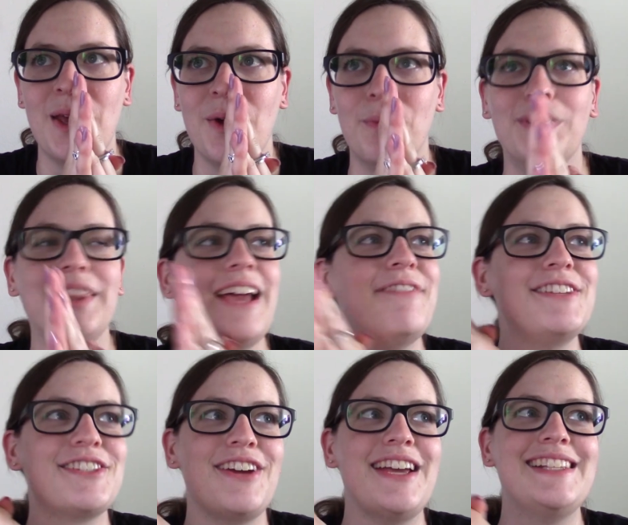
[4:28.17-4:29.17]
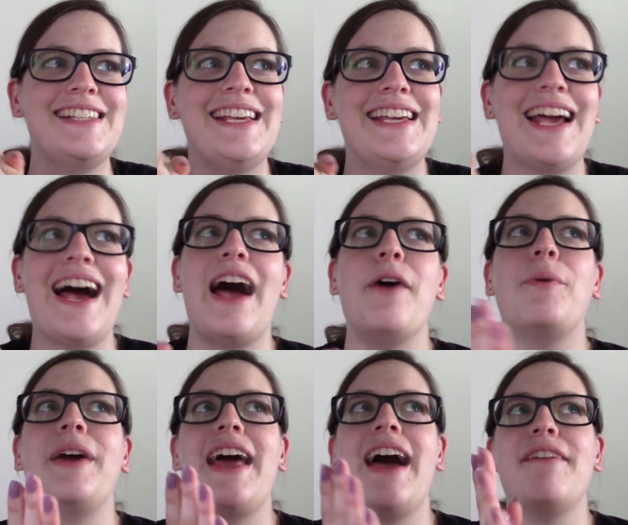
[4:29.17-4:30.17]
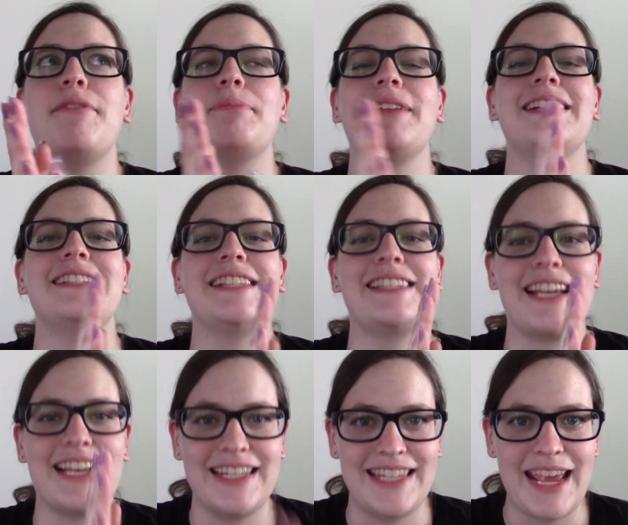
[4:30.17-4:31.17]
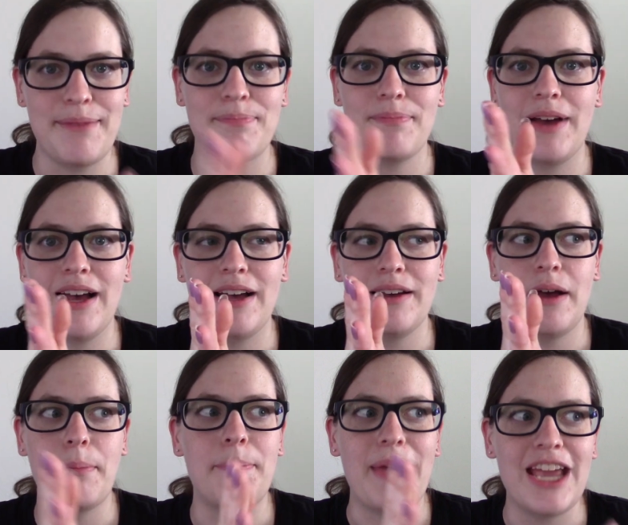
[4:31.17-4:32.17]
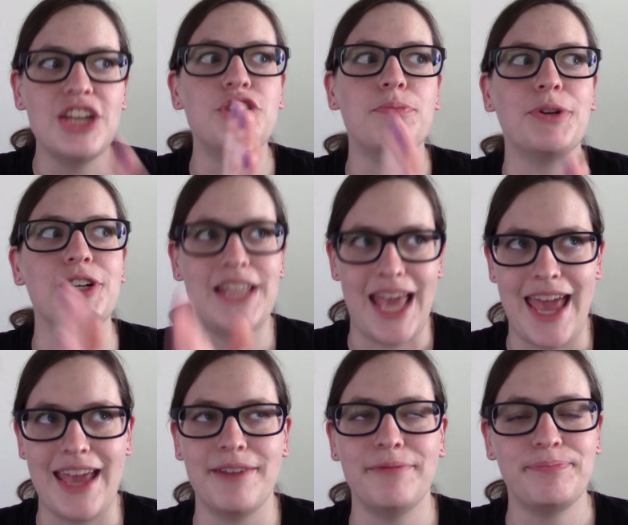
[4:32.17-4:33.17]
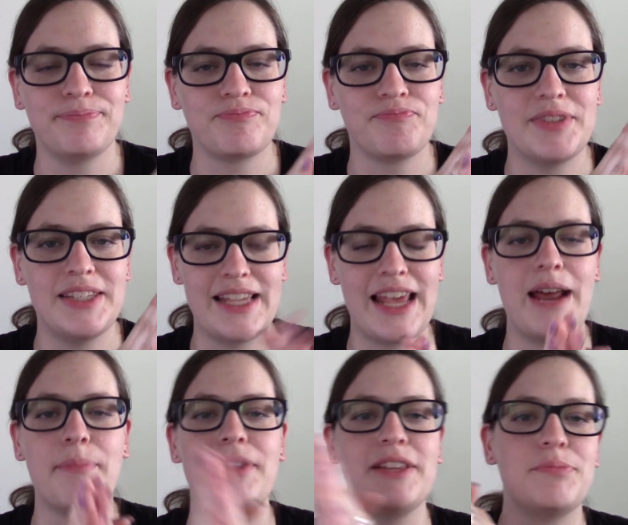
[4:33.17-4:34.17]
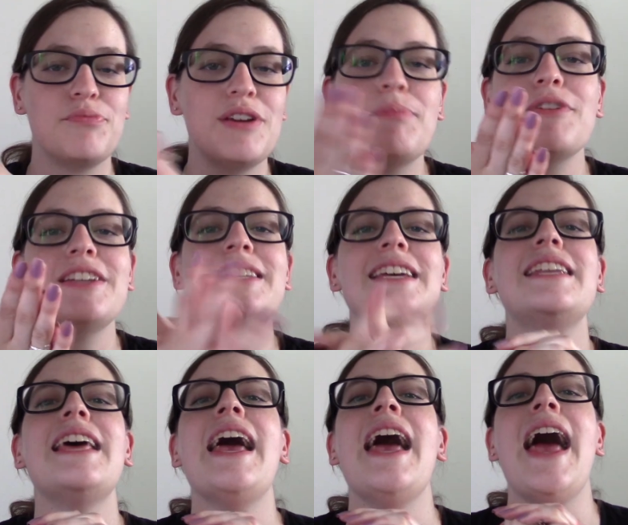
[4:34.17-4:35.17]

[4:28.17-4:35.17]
when life is crazy, I want to have a place that's like a day, uh, a page per day setup that's pre-printed,